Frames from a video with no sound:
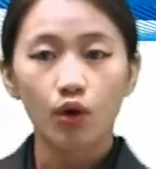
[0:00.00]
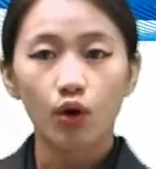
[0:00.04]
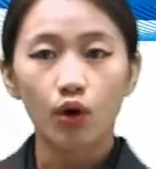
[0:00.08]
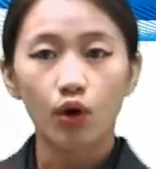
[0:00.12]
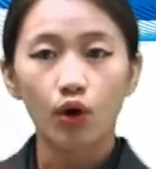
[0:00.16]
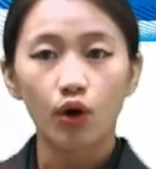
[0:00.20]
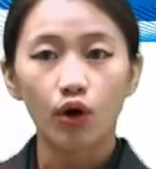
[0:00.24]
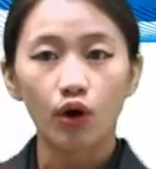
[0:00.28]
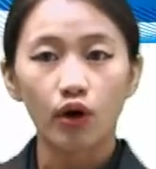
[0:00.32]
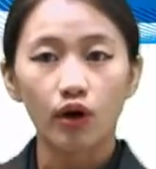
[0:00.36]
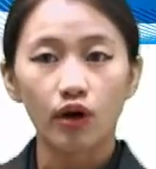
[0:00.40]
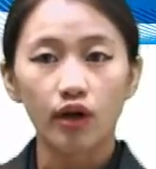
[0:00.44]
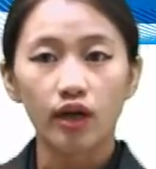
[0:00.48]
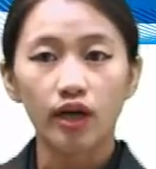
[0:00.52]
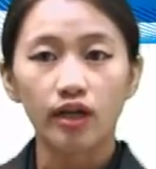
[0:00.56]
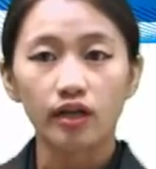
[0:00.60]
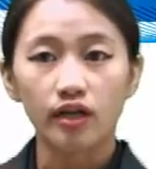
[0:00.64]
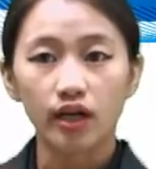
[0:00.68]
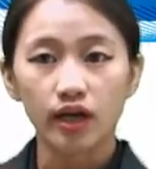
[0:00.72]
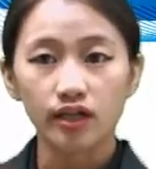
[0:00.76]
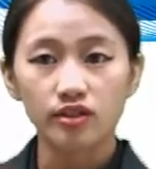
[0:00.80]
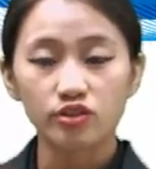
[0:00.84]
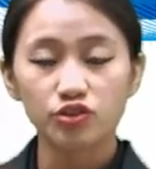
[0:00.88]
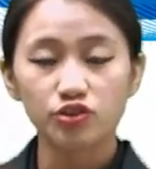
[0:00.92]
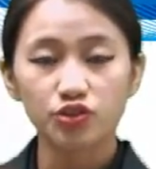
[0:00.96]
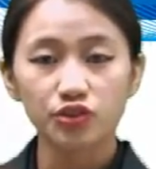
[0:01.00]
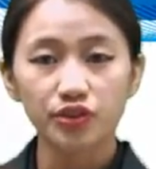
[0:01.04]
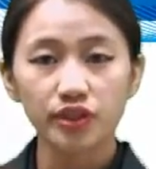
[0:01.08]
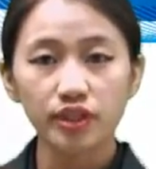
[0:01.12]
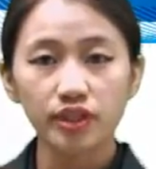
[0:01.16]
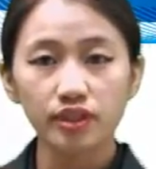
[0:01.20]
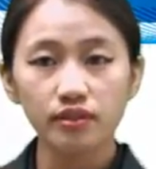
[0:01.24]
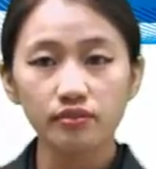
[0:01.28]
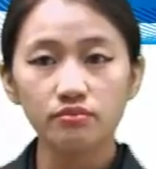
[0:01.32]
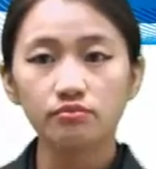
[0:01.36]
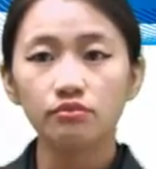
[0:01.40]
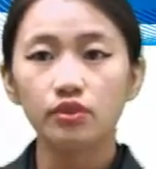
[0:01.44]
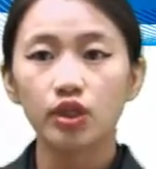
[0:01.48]
Or a country,
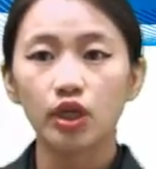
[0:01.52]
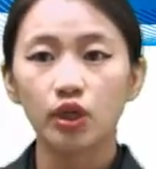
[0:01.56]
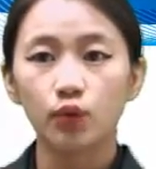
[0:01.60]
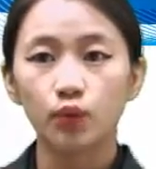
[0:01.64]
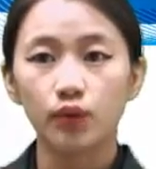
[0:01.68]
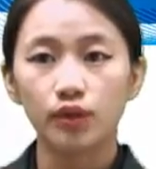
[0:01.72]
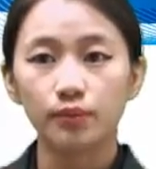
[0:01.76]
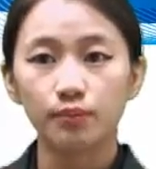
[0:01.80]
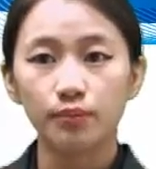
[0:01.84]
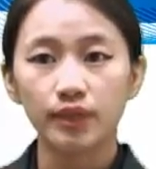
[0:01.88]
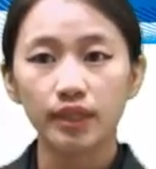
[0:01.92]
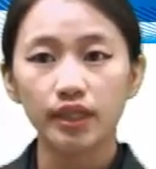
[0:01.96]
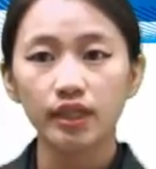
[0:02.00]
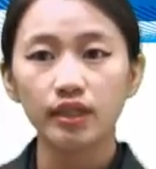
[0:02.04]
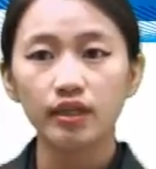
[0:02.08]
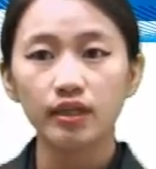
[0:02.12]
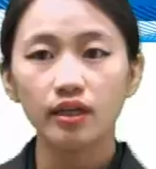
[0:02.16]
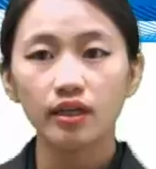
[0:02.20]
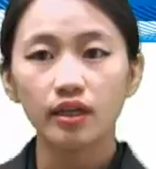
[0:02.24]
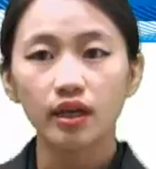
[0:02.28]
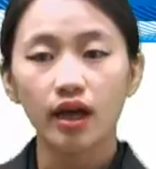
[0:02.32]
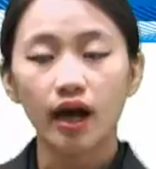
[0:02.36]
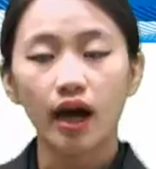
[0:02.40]
it would be,